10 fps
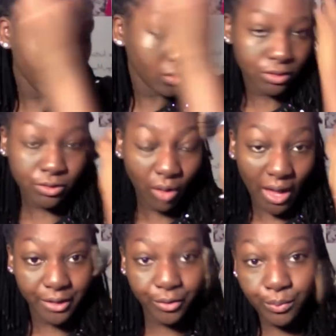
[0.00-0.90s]
so
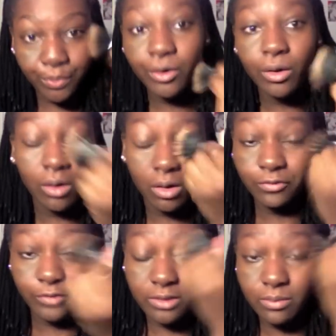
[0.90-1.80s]
I don't put on
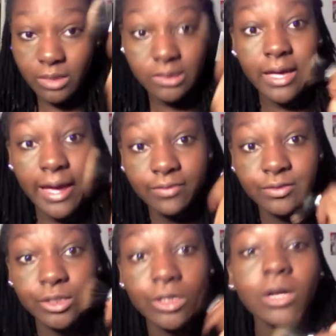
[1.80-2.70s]
Fix Plus
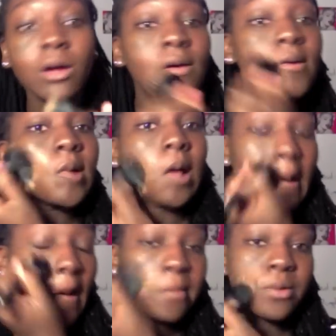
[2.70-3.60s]
after
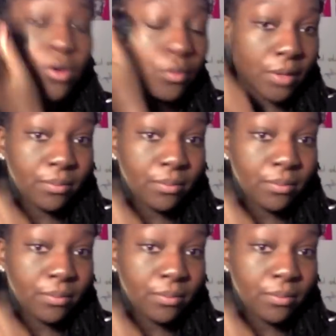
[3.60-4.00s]
I put on my